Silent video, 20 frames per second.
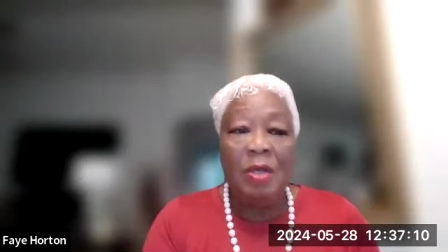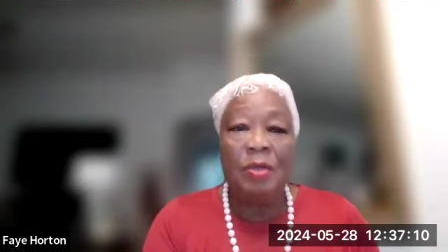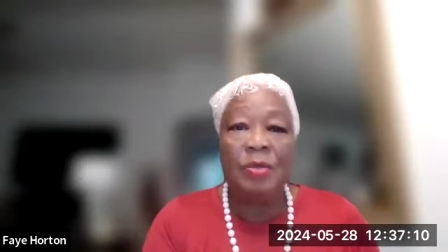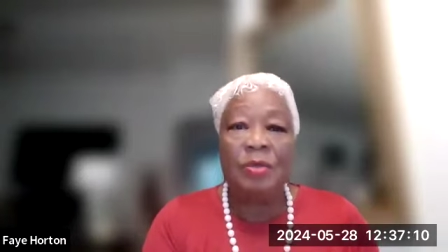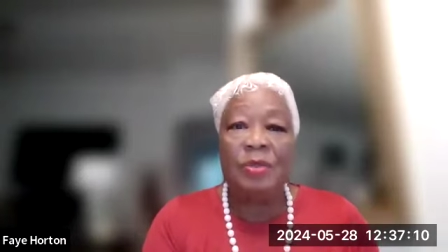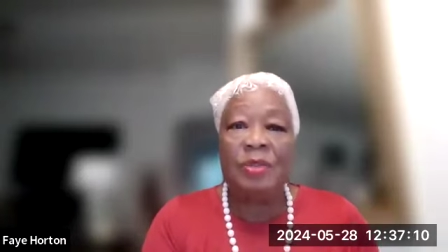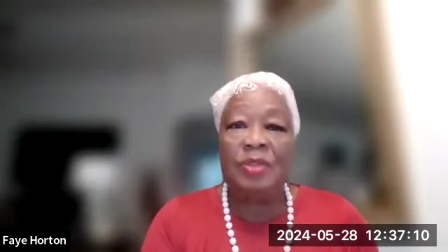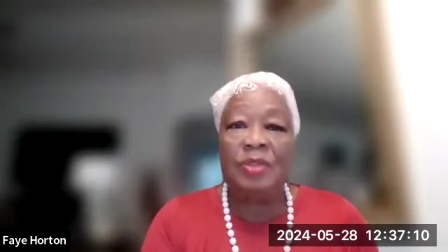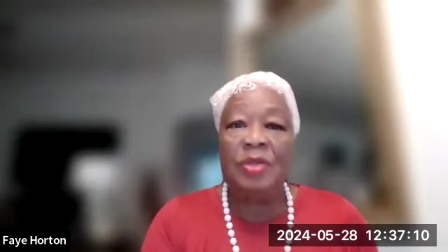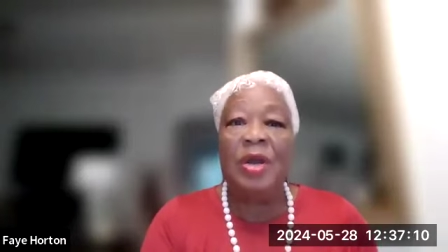
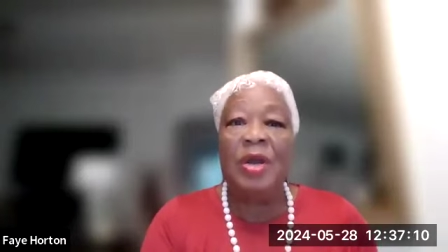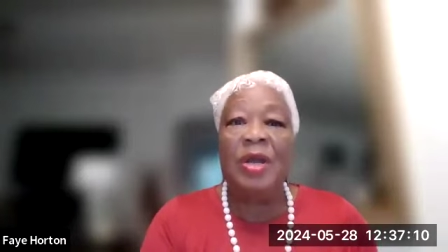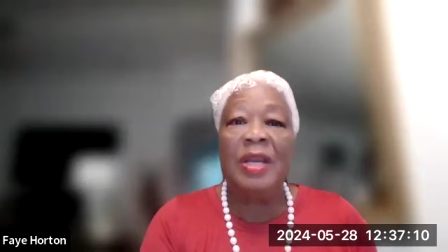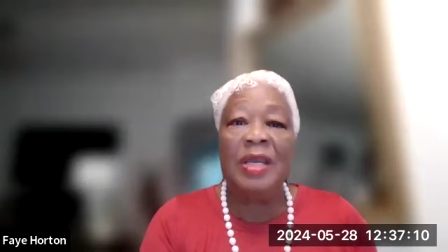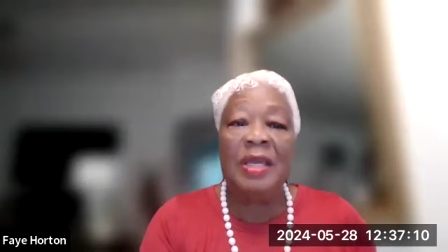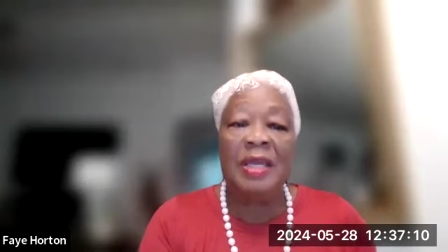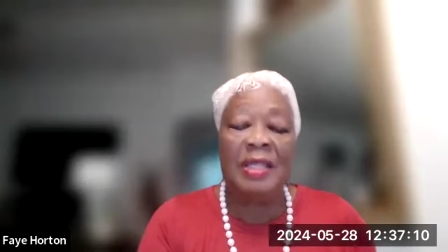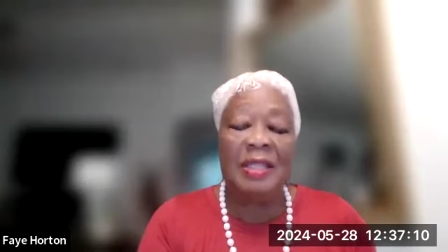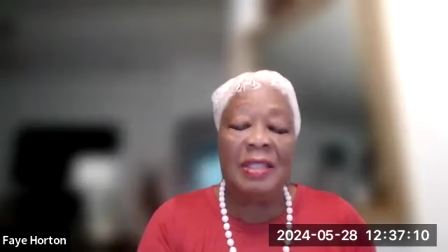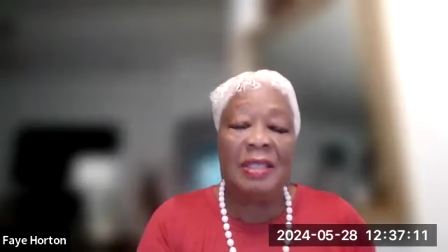who's
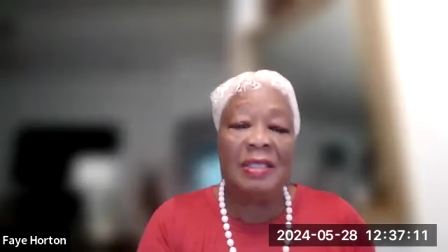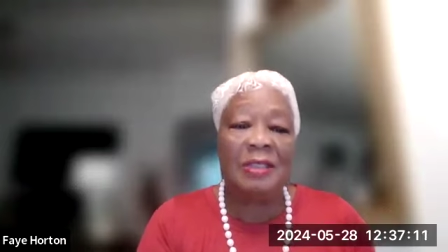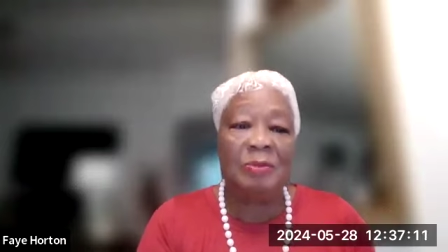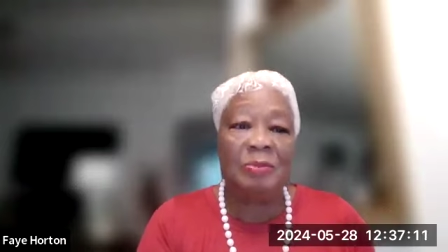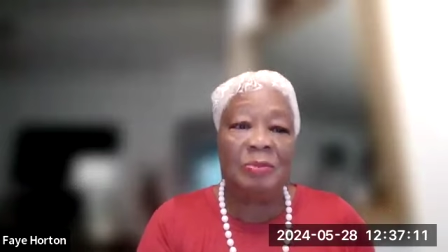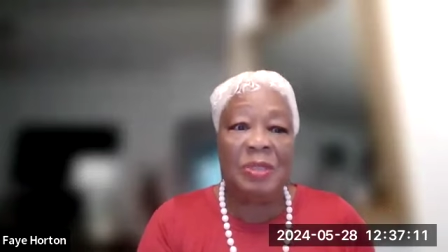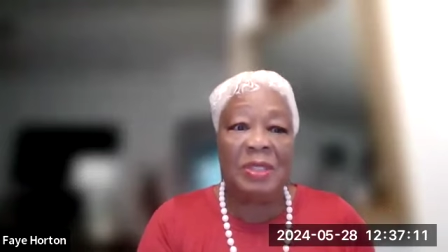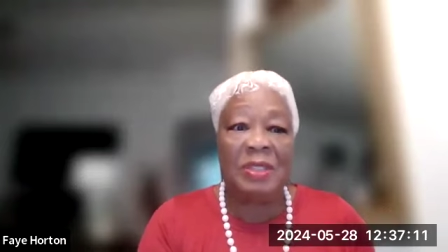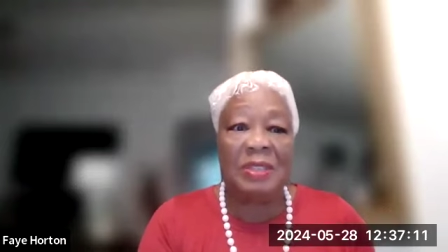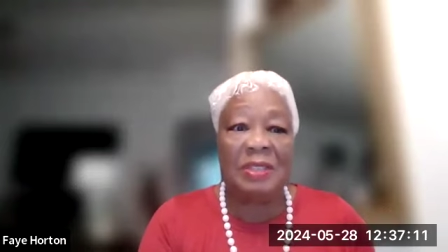starting in this
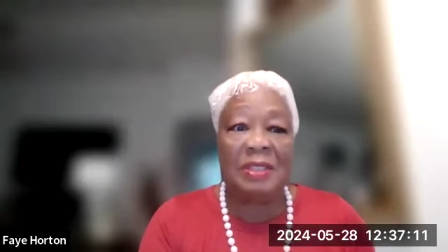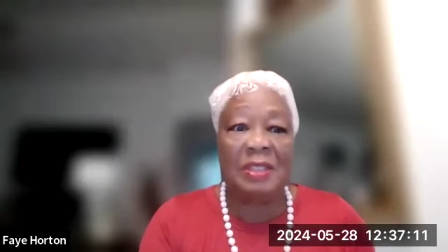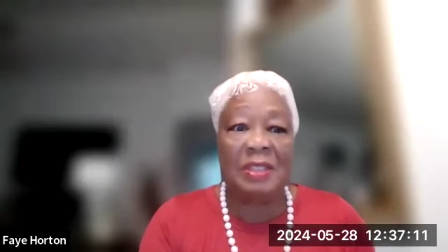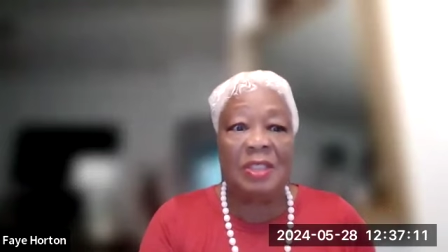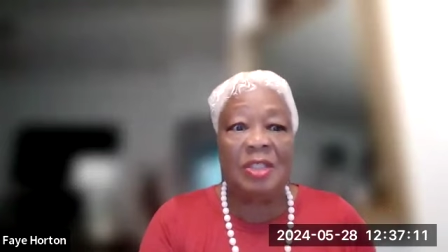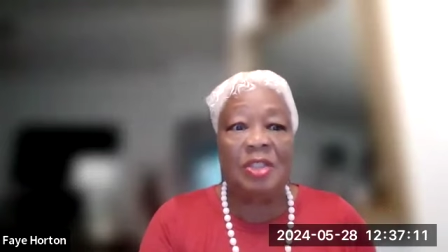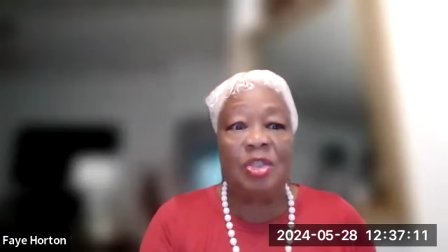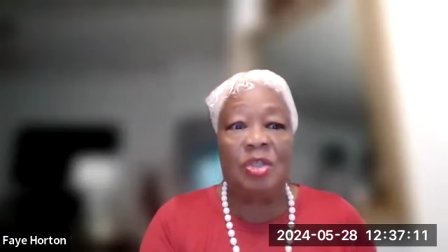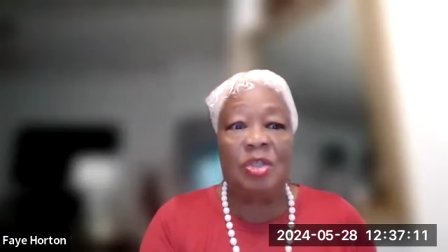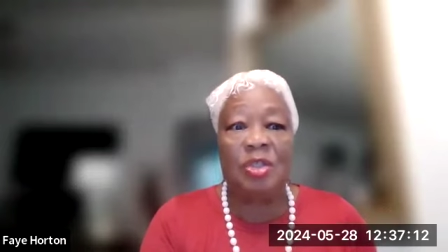
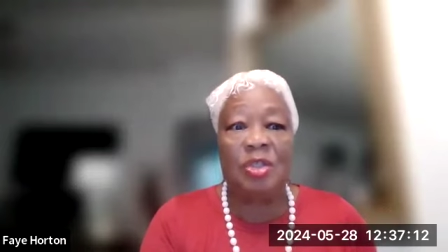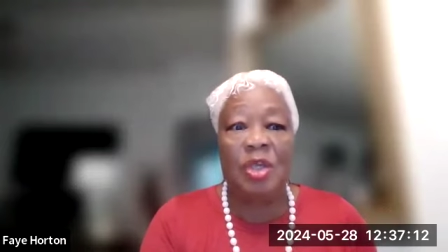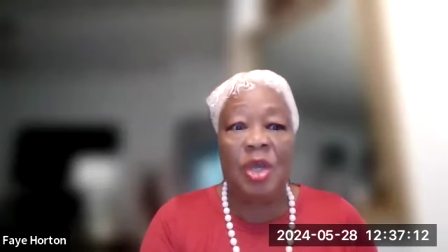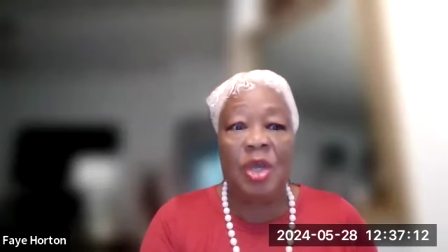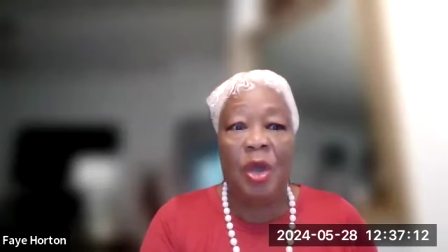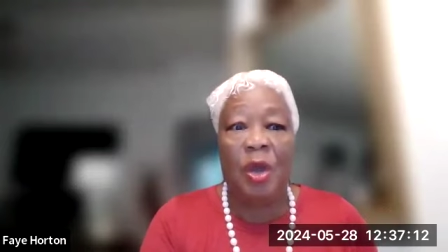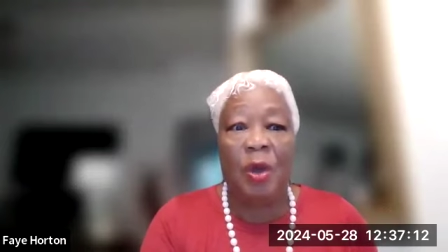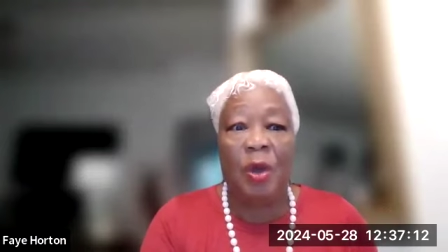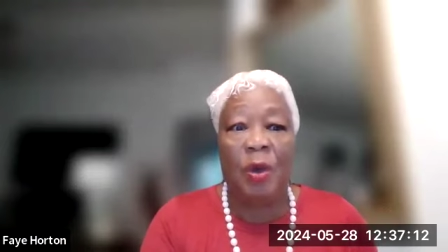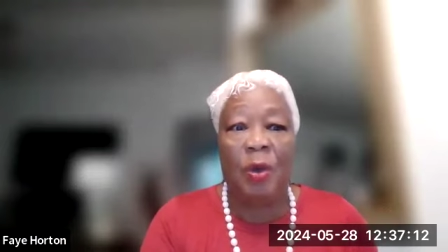business to
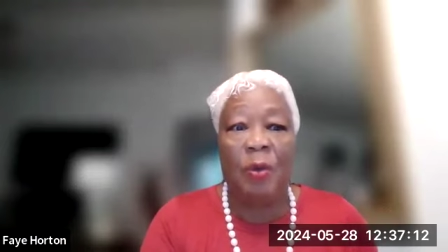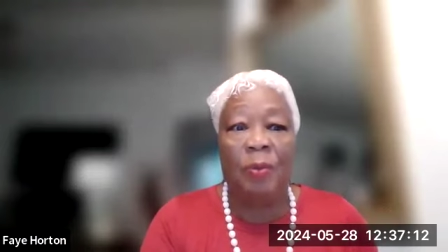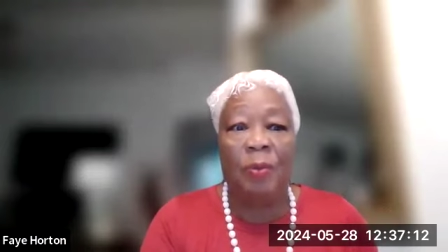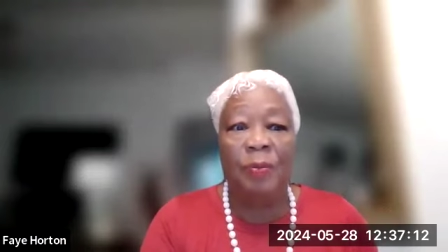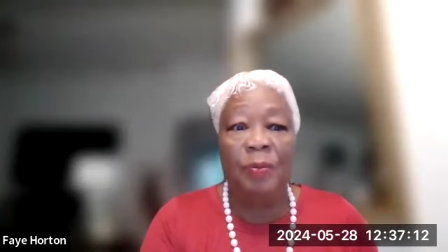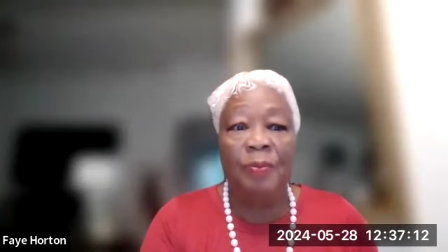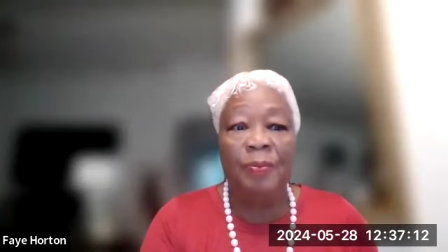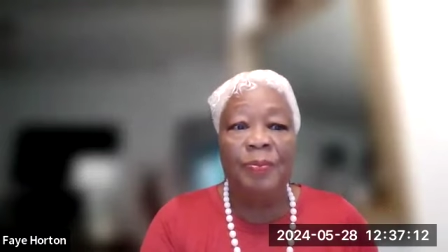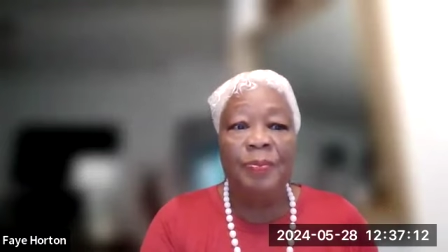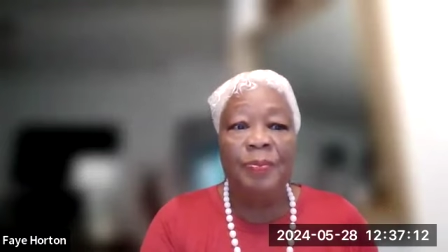know